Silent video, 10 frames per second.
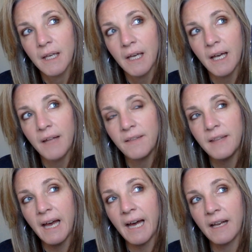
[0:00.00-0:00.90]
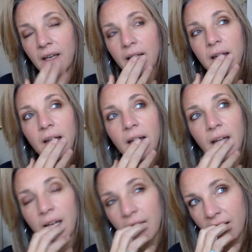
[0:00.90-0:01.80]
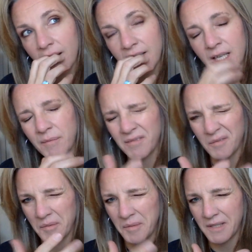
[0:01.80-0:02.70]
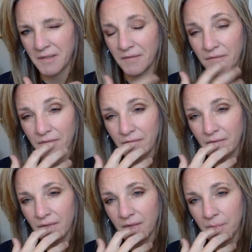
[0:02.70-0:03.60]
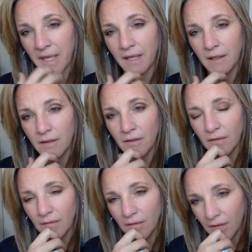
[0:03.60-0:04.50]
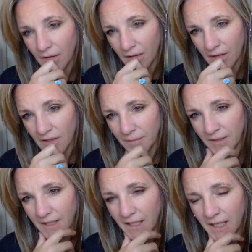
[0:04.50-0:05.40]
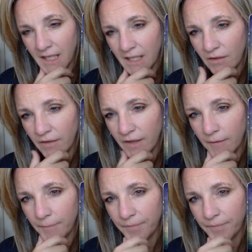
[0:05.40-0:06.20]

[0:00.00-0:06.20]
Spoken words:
And that is coming from a place of pain. There's something that you got to heal there.